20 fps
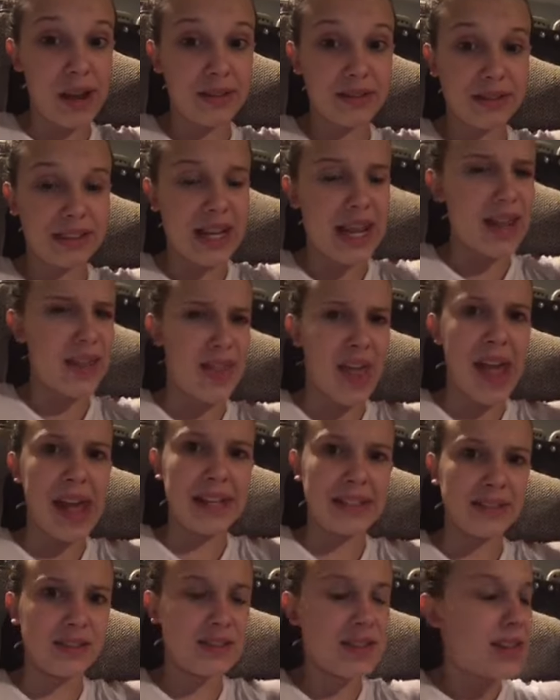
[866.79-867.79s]

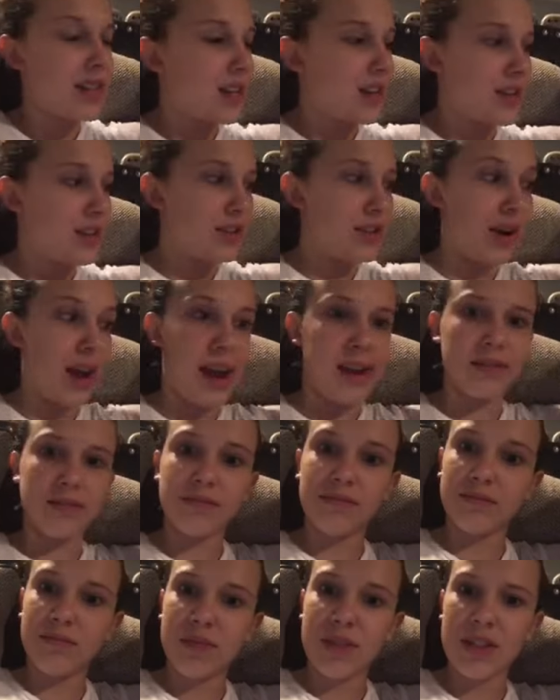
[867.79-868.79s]
Then you're like...
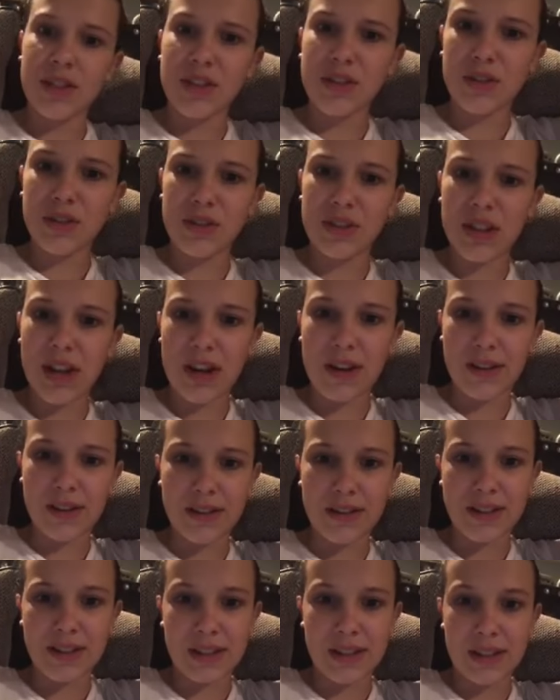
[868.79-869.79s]
Shoot a bow and arrow
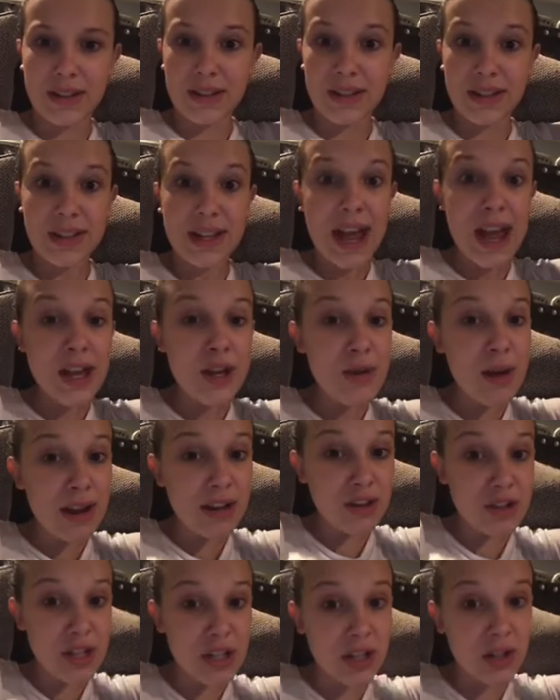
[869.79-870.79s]
with your feet. Yeah, you
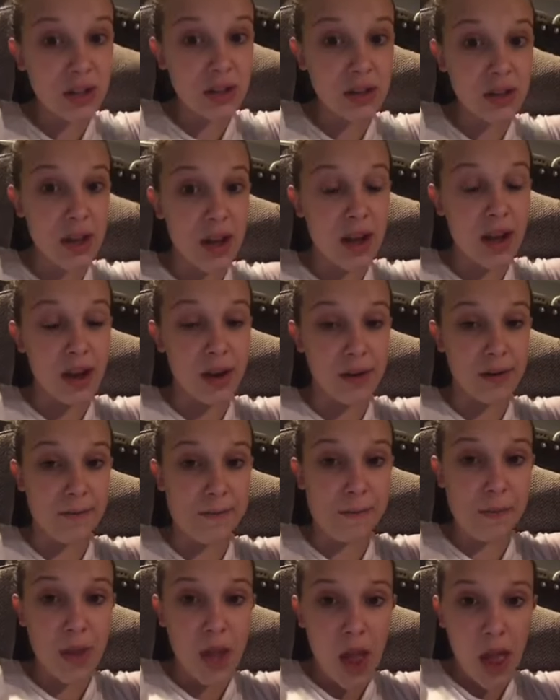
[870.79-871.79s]
actually could
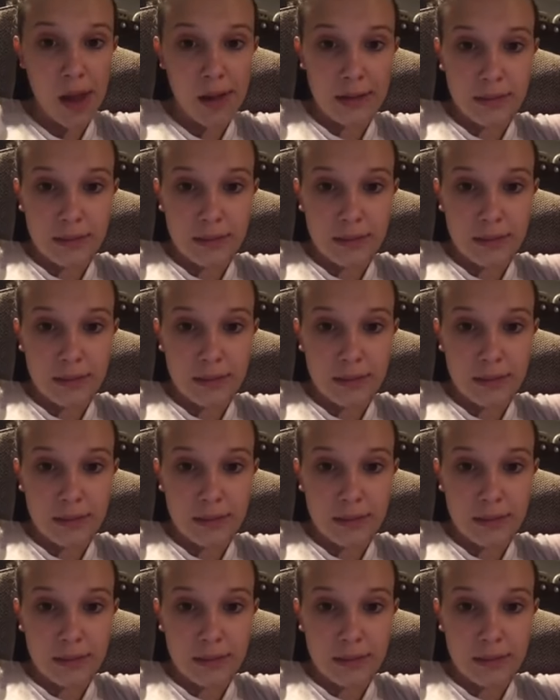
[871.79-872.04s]
though.